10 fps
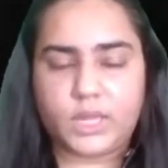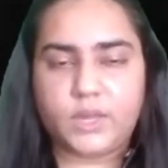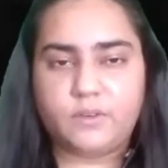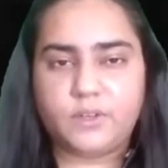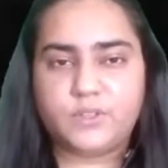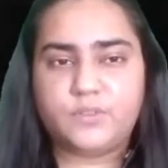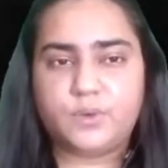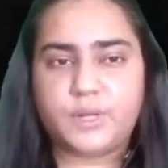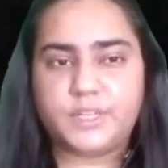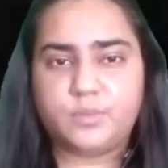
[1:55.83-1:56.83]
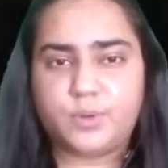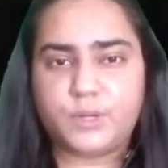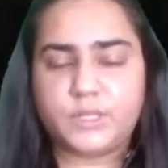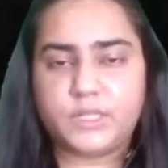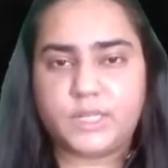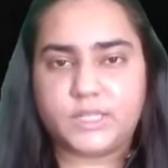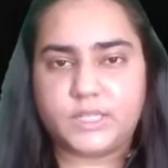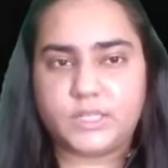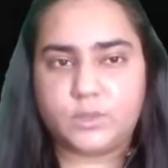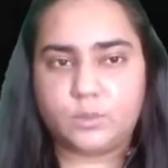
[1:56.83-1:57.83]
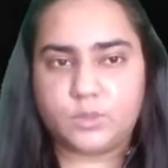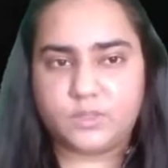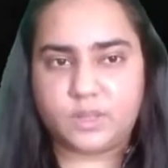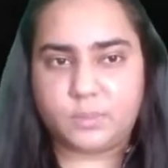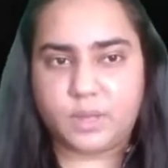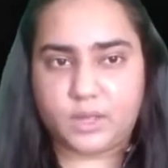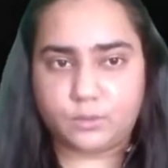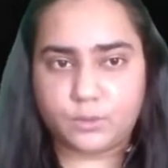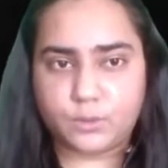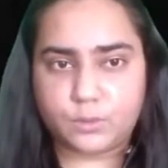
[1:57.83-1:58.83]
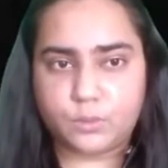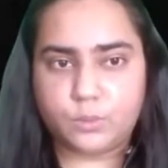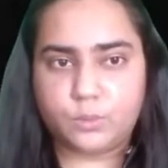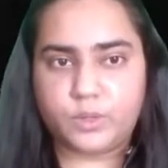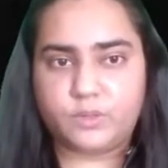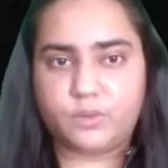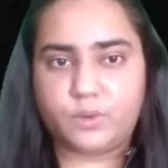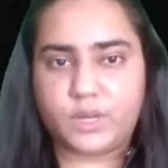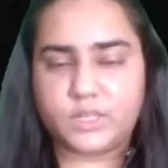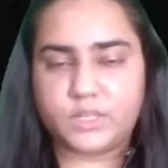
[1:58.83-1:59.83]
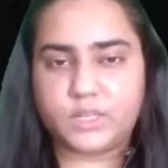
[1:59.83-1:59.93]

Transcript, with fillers: Areas of greater point density will sum out with greater